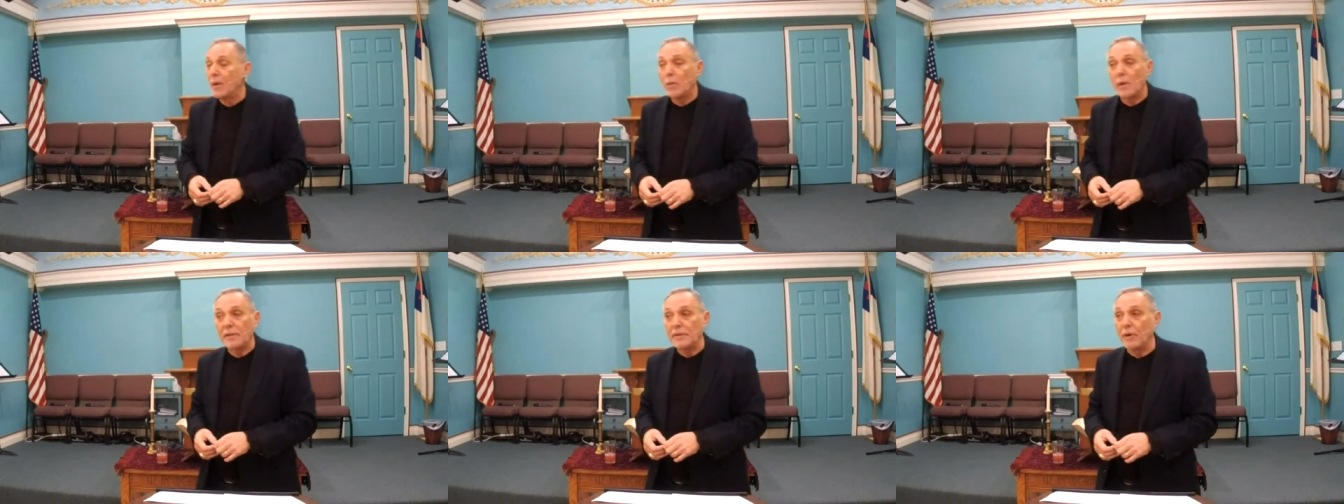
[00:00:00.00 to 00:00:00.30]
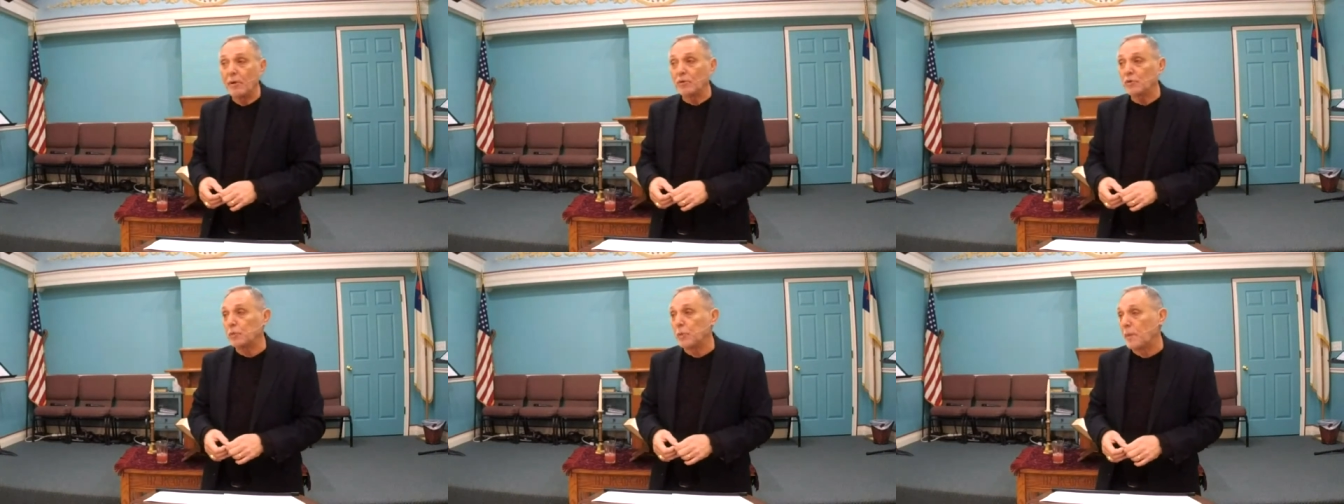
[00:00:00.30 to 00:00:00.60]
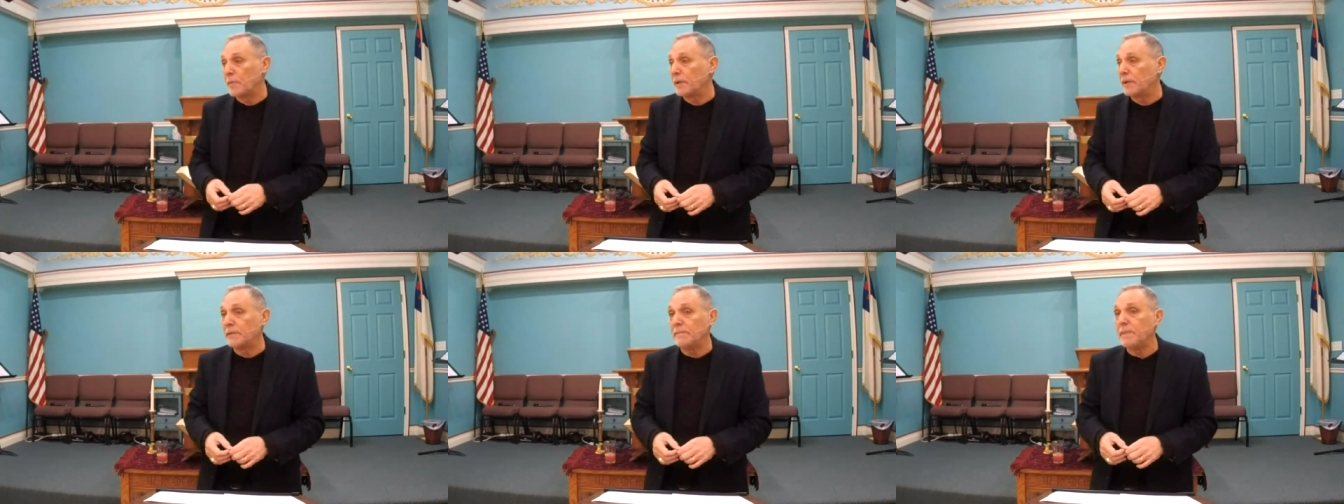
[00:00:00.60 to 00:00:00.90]
When those
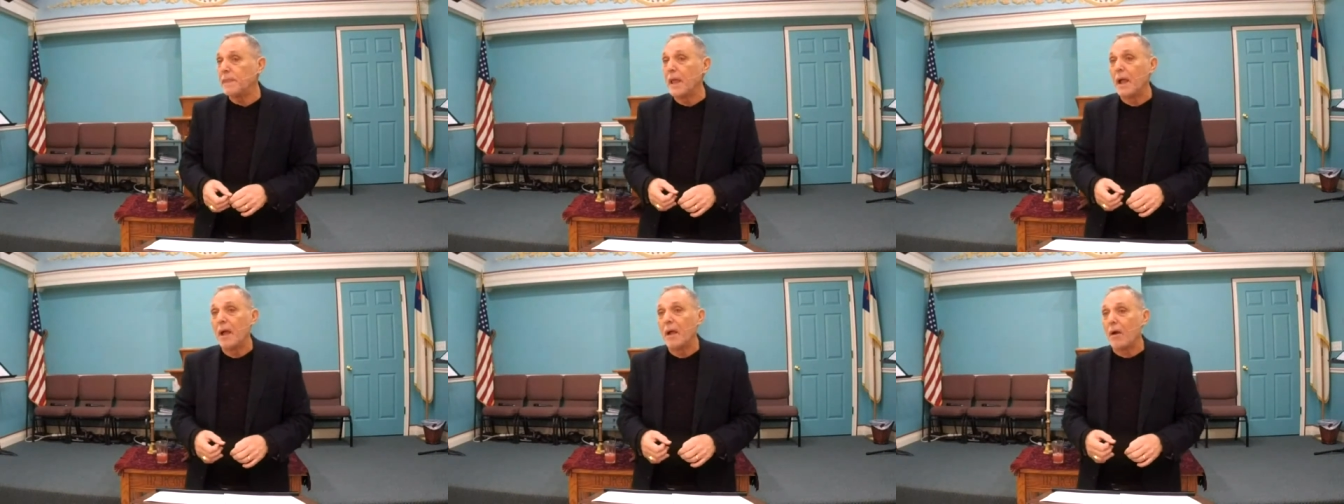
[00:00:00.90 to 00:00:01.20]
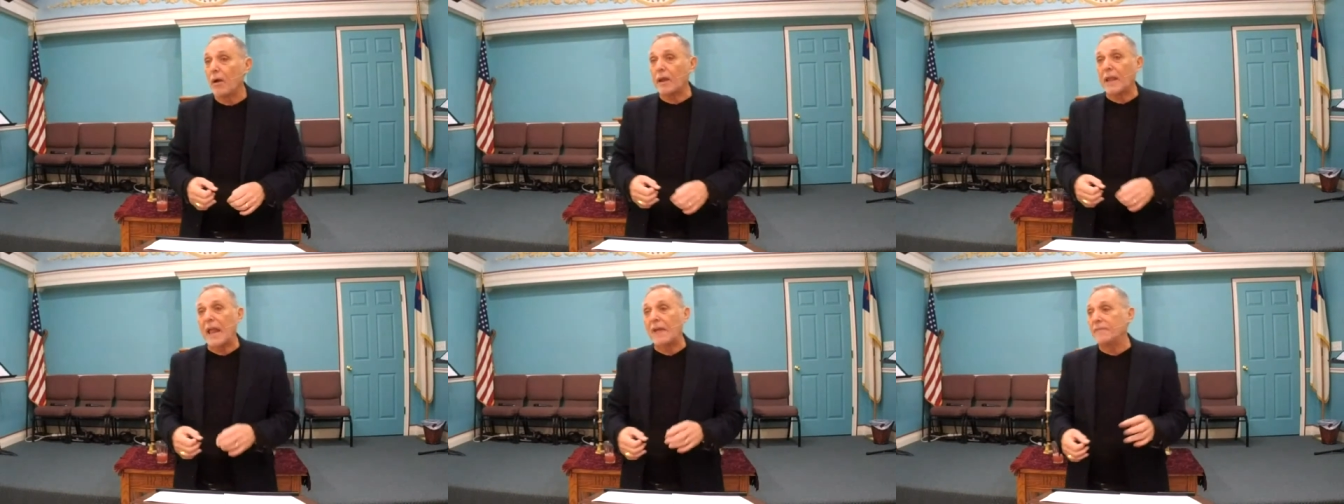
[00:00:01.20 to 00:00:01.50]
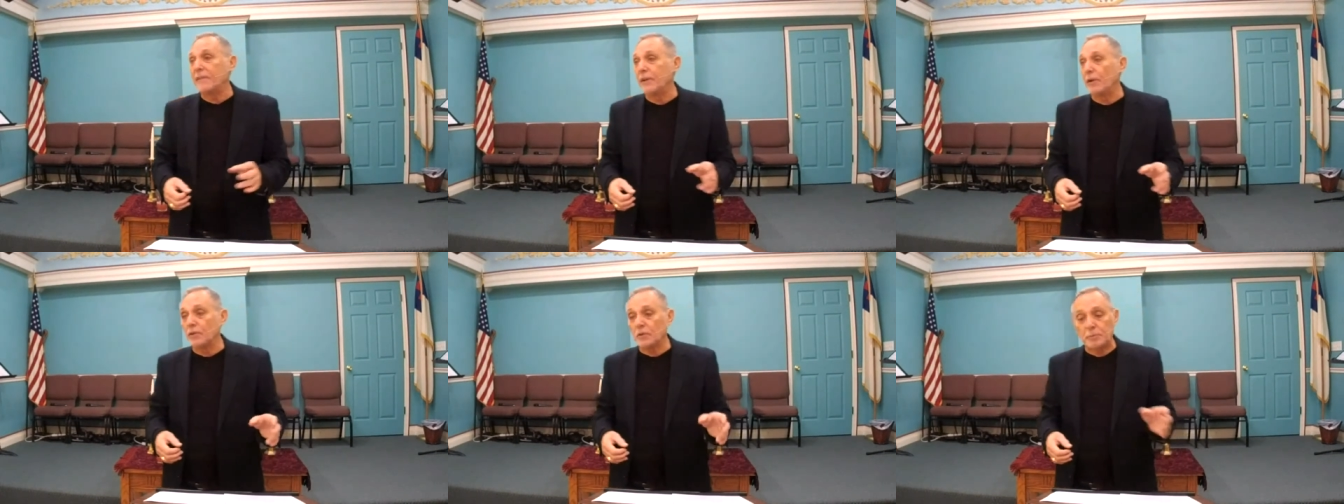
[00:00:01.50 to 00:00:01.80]
women are
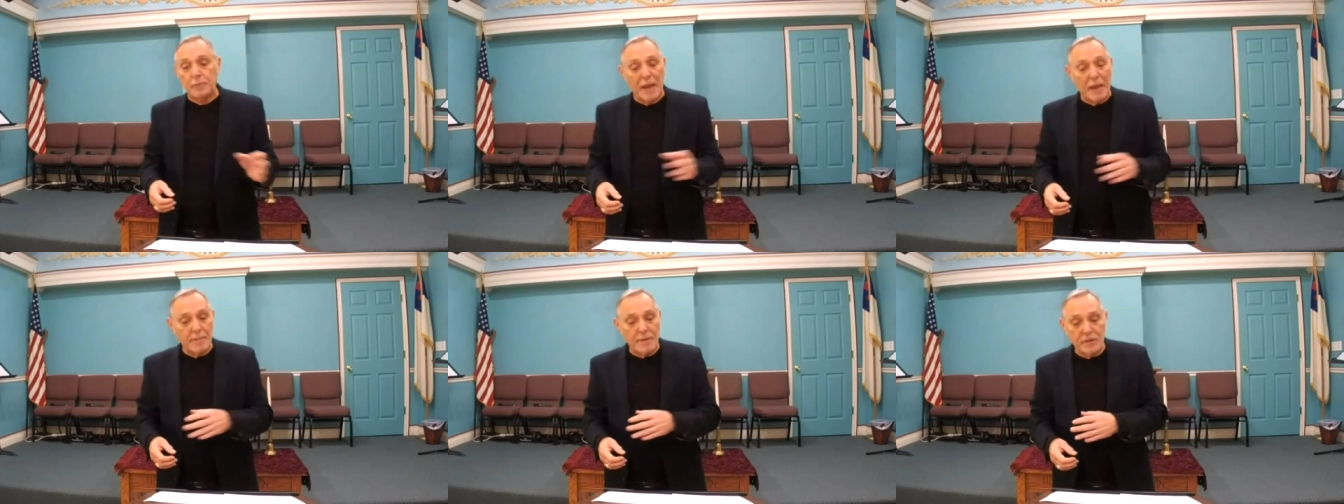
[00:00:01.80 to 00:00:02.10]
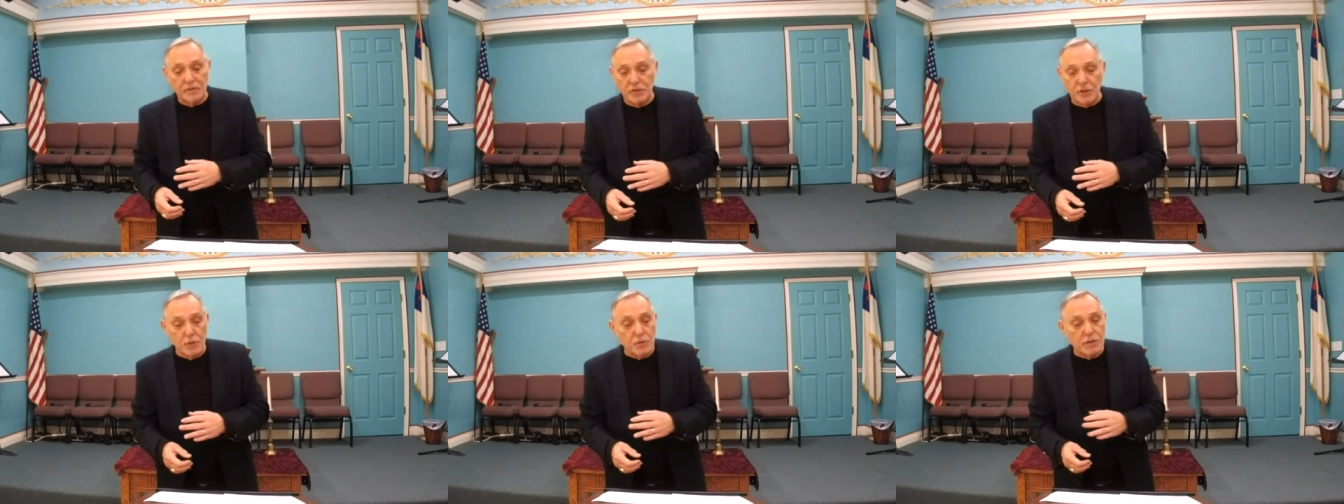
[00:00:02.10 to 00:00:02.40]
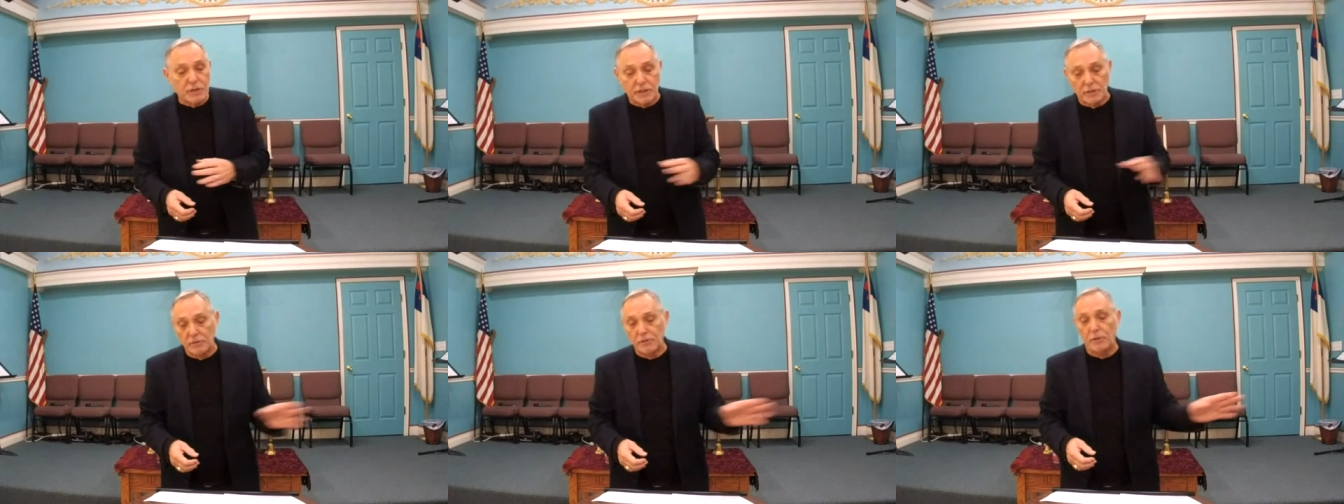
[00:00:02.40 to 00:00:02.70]
having those babies, you
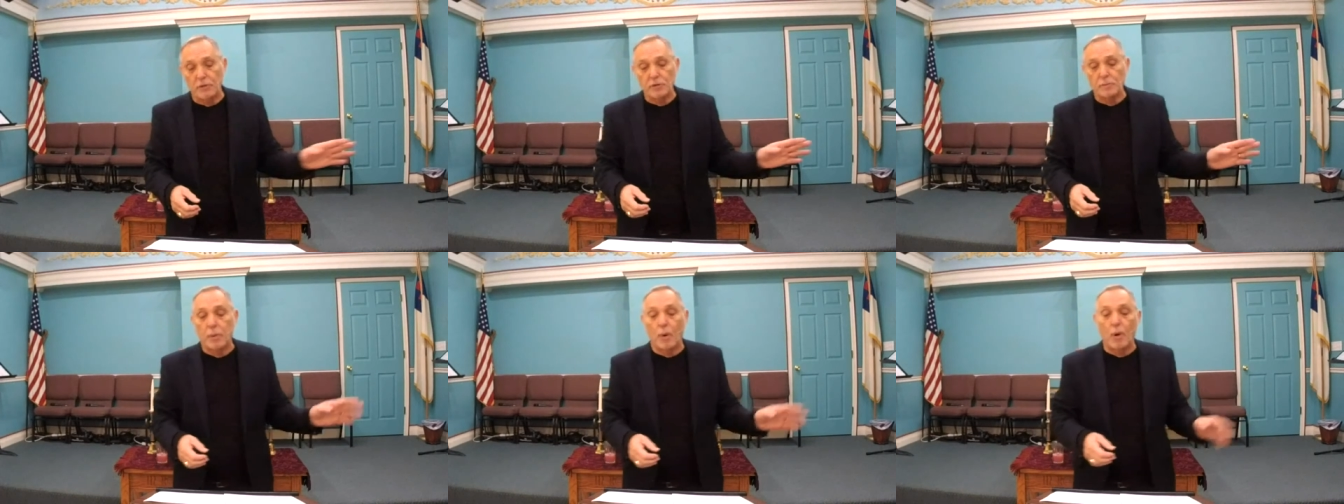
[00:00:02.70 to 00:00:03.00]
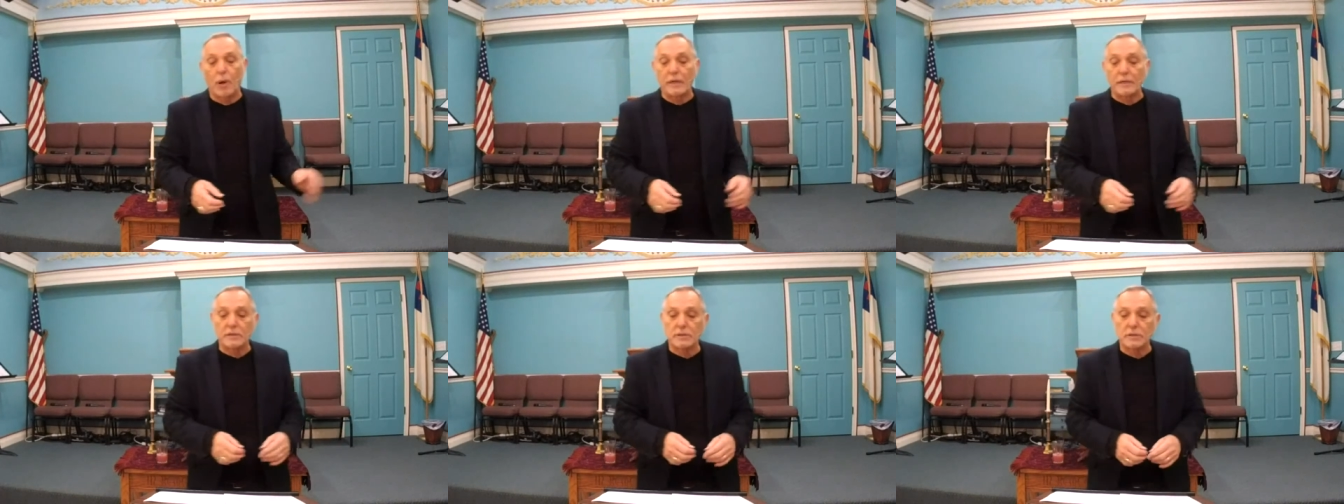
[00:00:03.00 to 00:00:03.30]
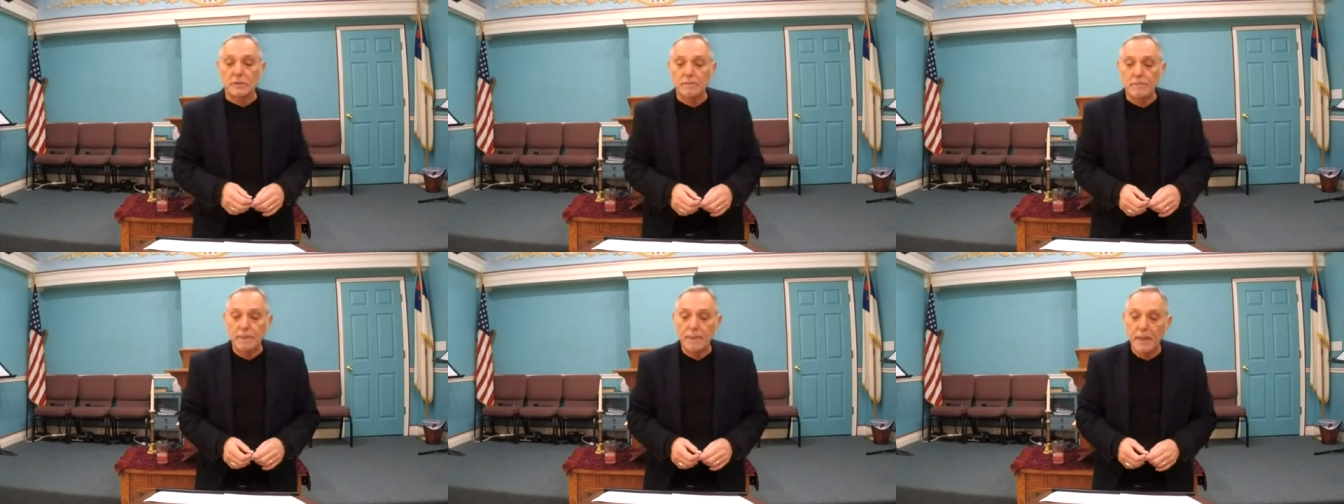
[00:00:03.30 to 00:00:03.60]
kill those boys.